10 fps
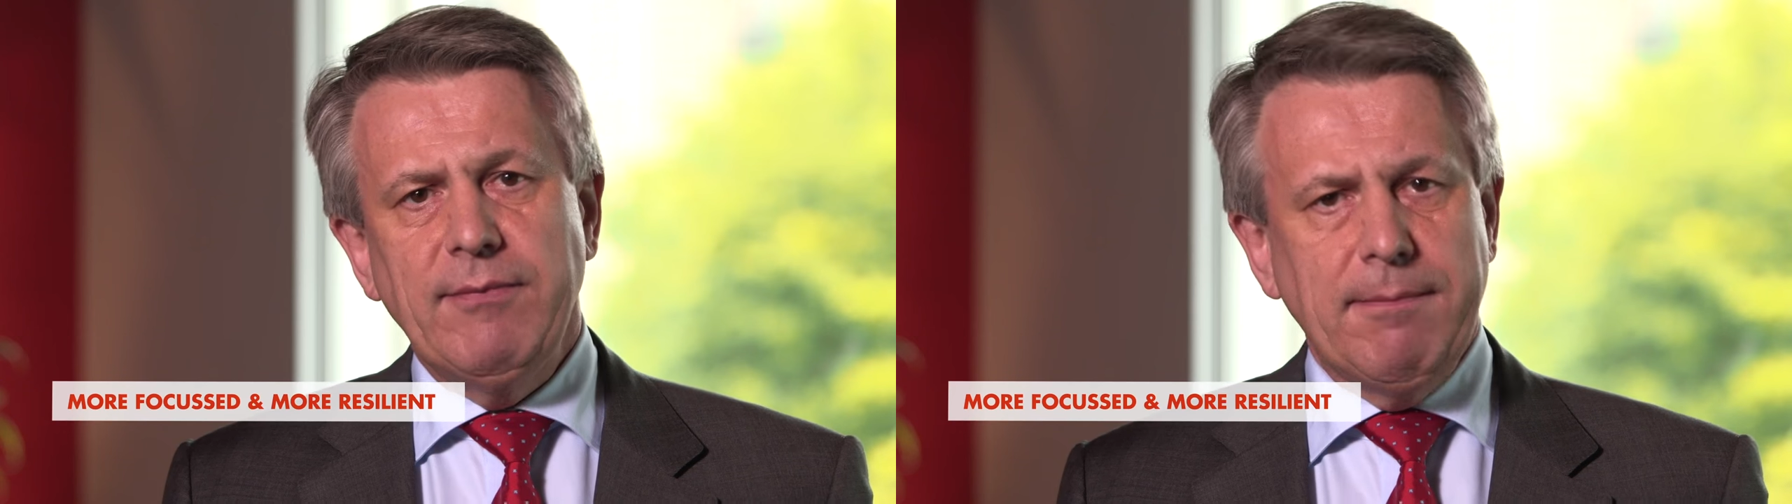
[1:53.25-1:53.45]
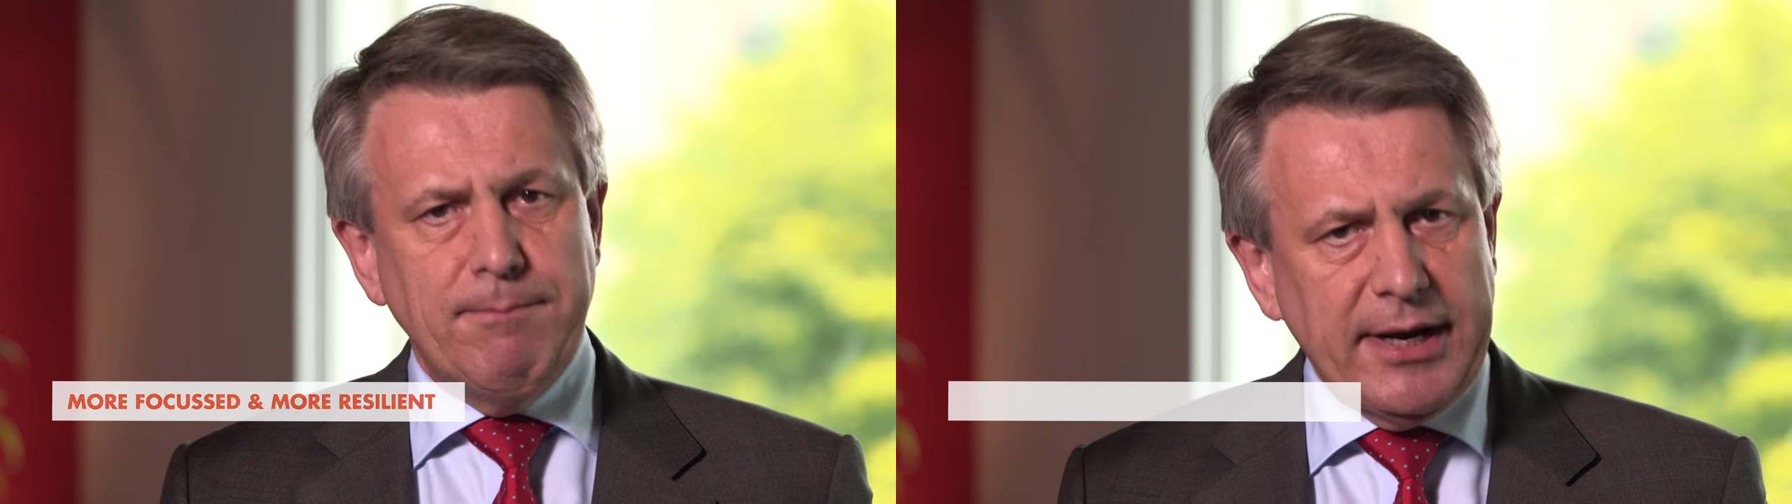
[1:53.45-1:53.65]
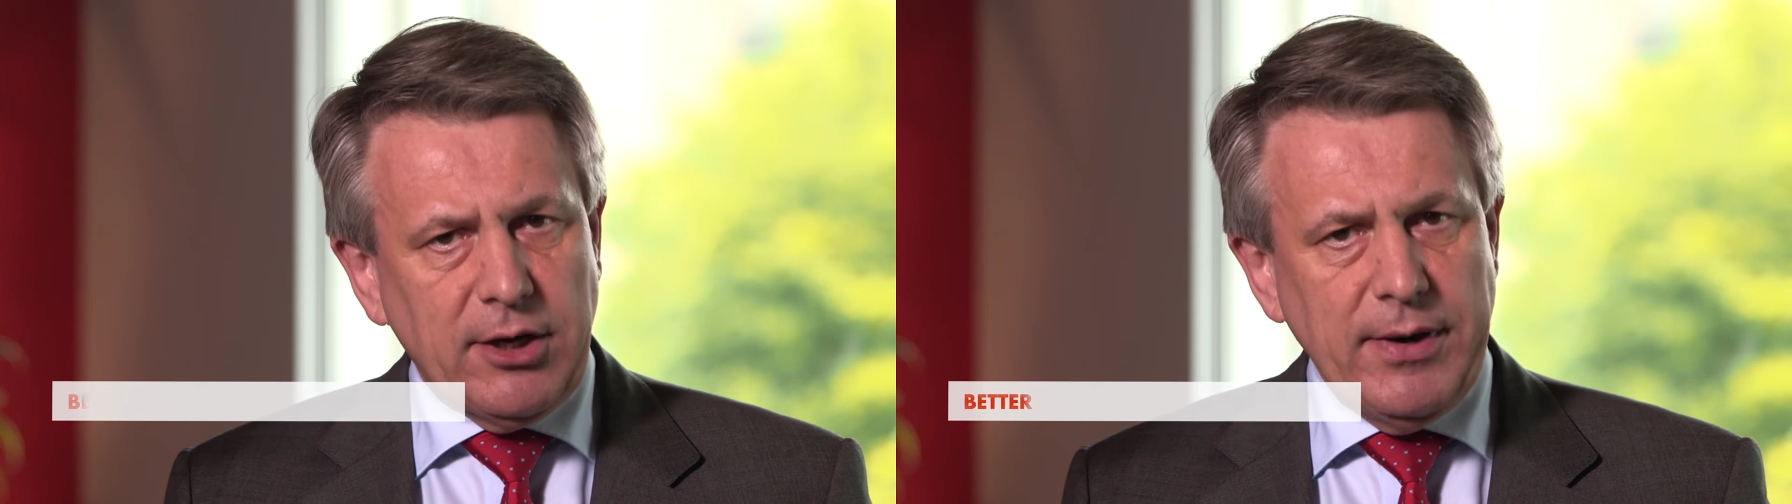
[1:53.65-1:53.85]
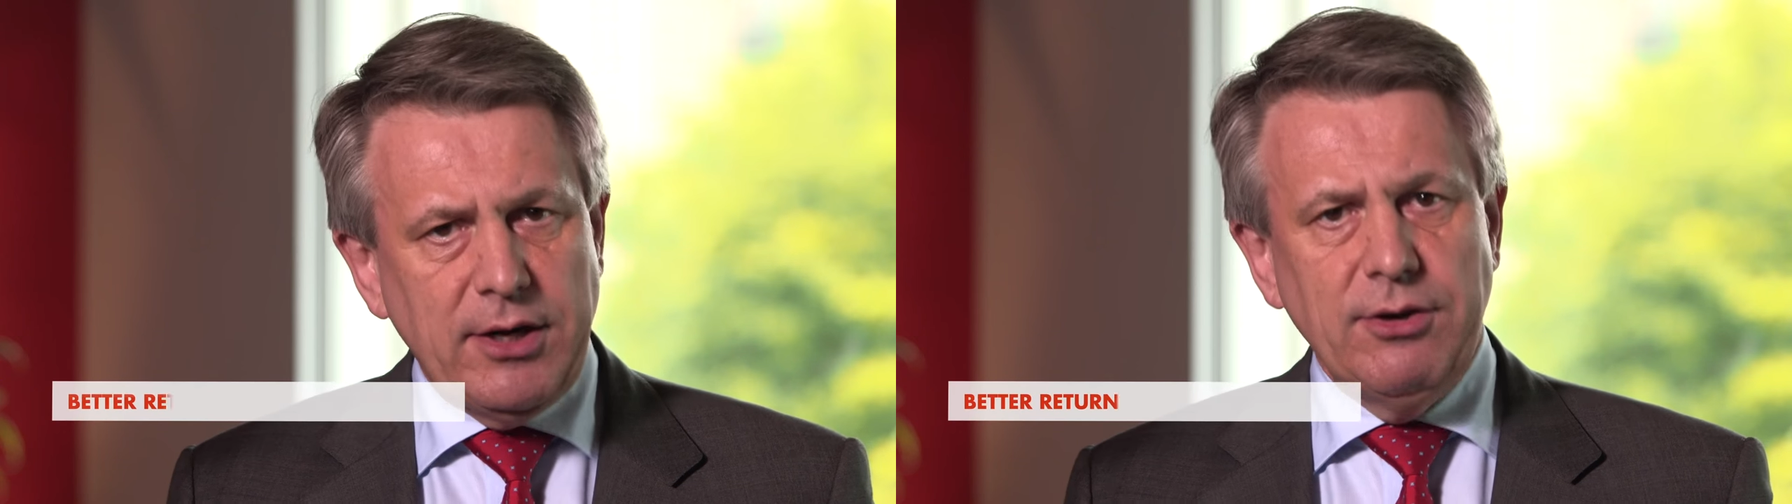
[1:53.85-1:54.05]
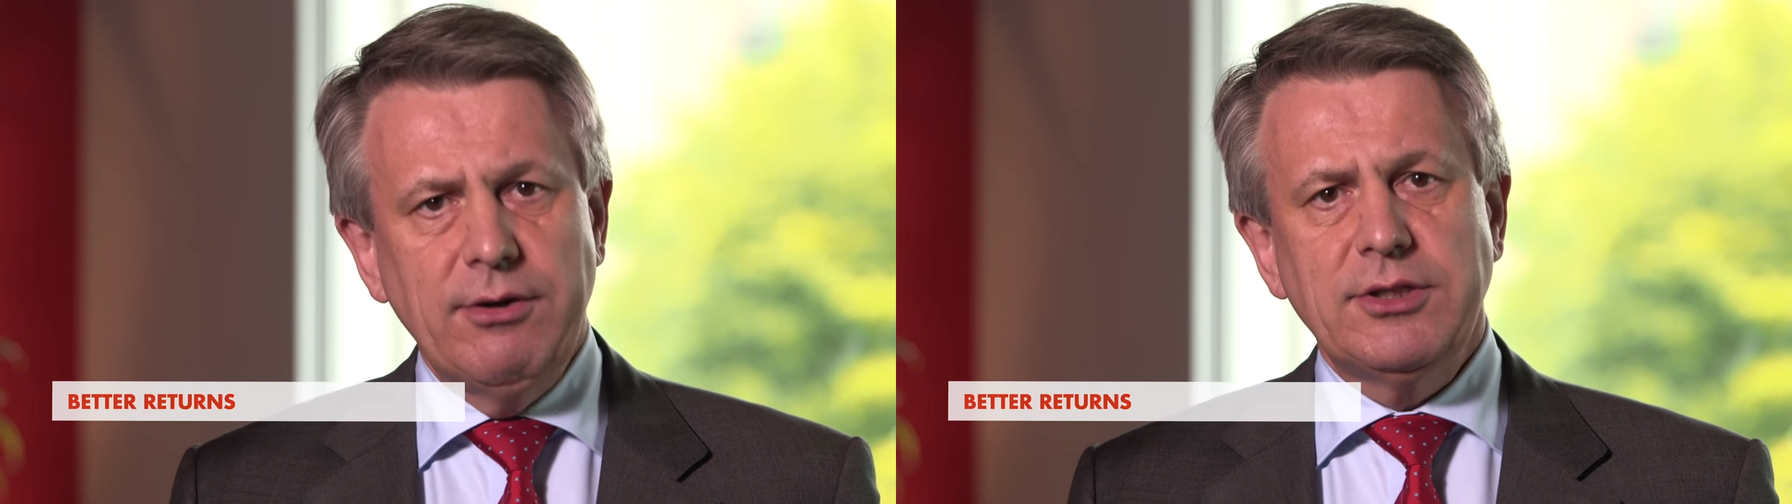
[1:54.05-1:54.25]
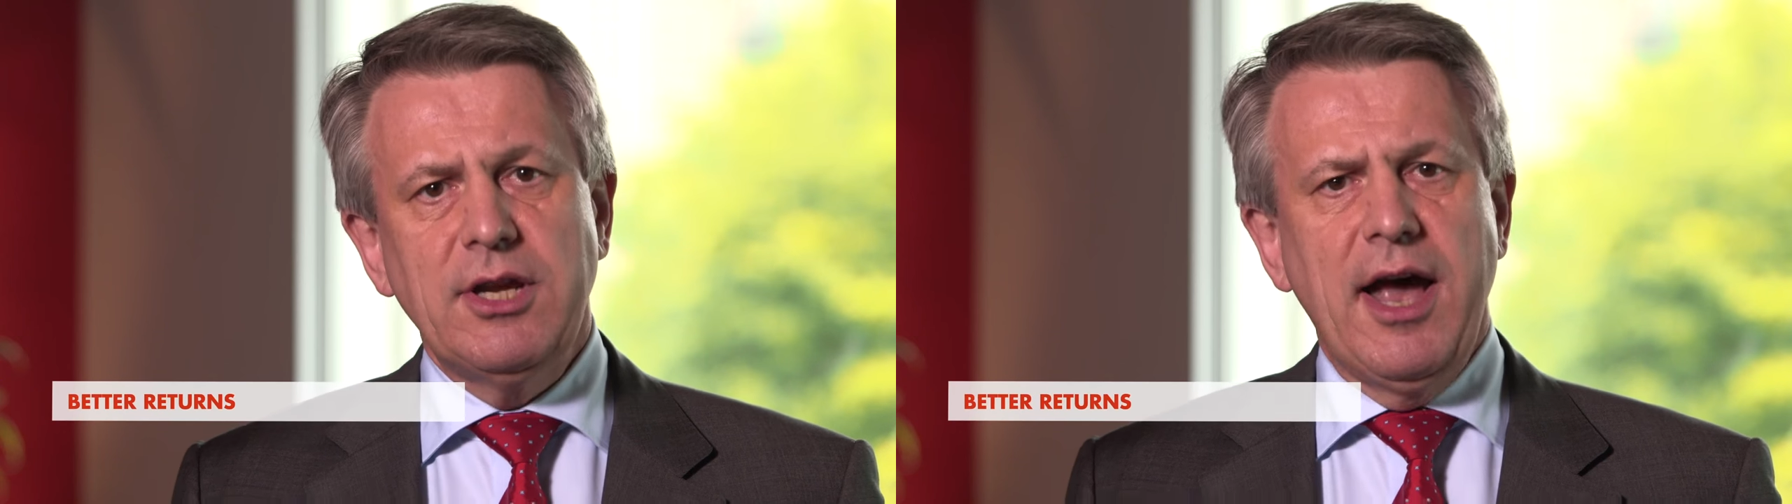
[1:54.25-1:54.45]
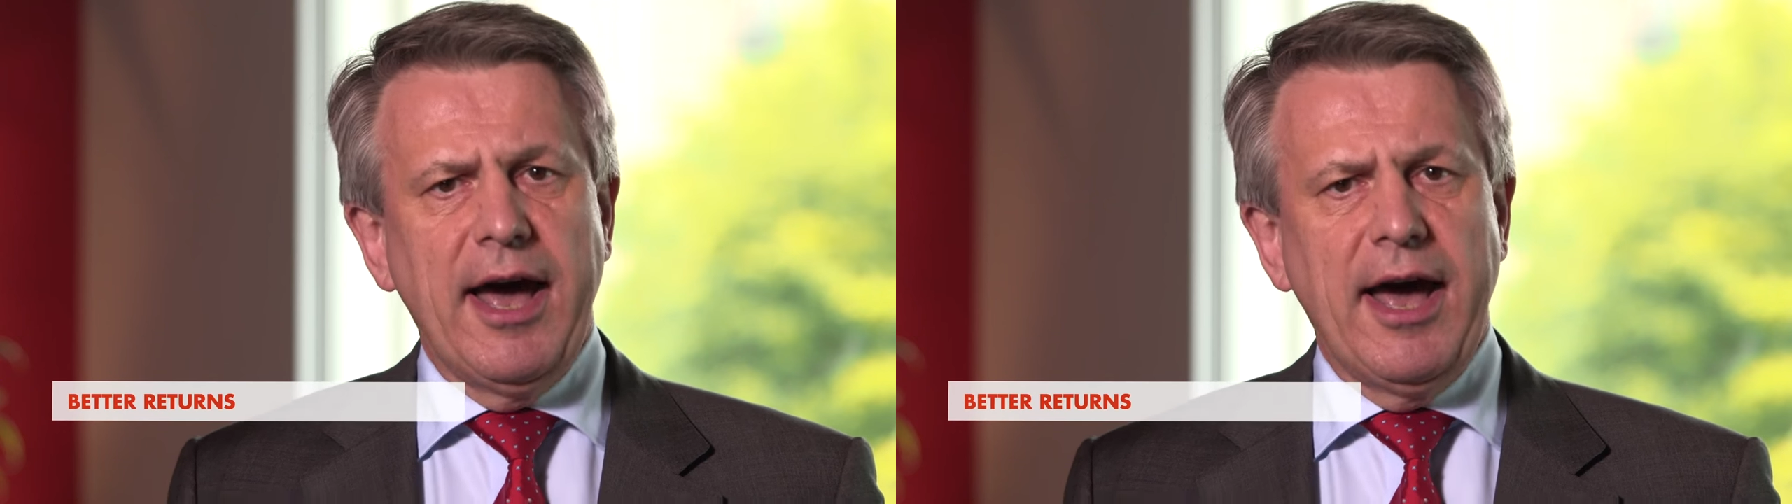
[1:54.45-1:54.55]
with better returns